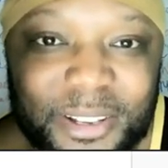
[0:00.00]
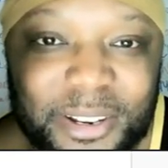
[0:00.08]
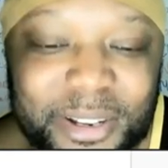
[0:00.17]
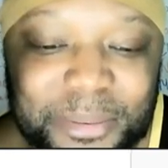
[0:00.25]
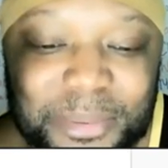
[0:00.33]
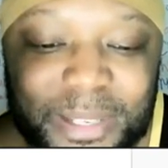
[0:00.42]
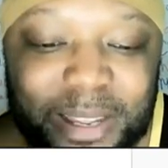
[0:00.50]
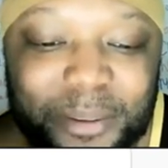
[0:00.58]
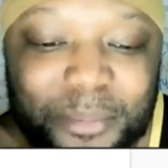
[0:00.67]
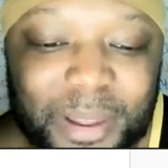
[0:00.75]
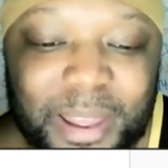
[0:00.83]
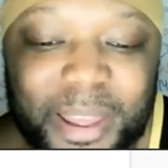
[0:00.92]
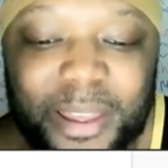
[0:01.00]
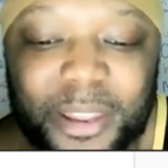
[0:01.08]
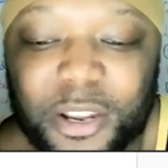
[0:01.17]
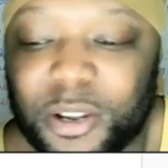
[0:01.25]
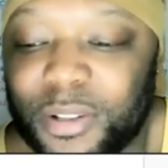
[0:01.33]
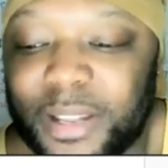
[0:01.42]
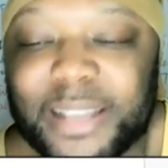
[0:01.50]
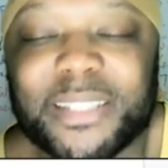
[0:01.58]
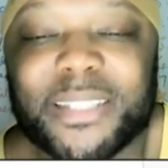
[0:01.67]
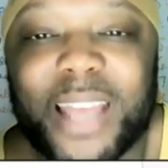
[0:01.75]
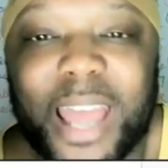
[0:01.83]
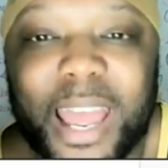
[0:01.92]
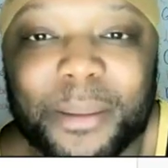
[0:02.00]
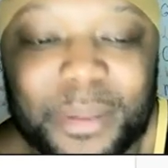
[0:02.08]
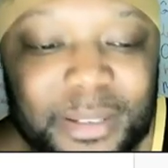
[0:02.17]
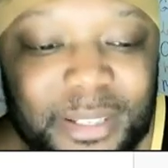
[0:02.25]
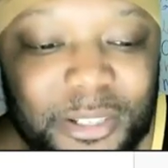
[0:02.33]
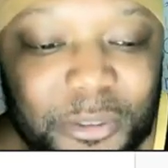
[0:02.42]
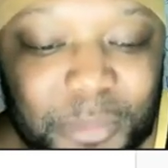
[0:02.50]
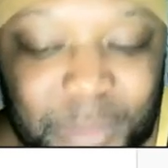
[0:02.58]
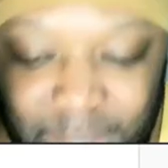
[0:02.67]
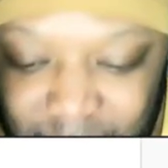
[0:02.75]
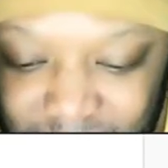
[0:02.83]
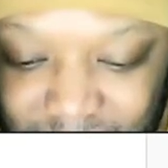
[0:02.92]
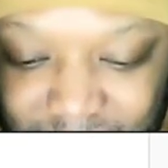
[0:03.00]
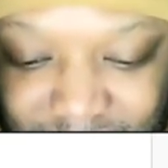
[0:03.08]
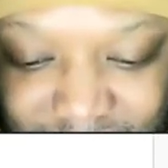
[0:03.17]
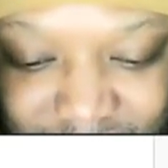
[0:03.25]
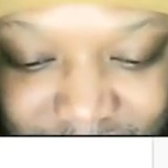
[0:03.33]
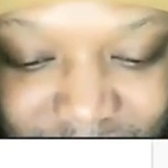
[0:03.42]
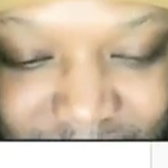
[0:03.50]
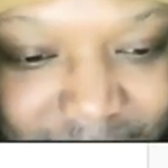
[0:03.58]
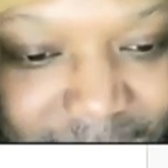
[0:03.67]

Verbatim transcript: You know what I'm saying? You know, less time consuming. So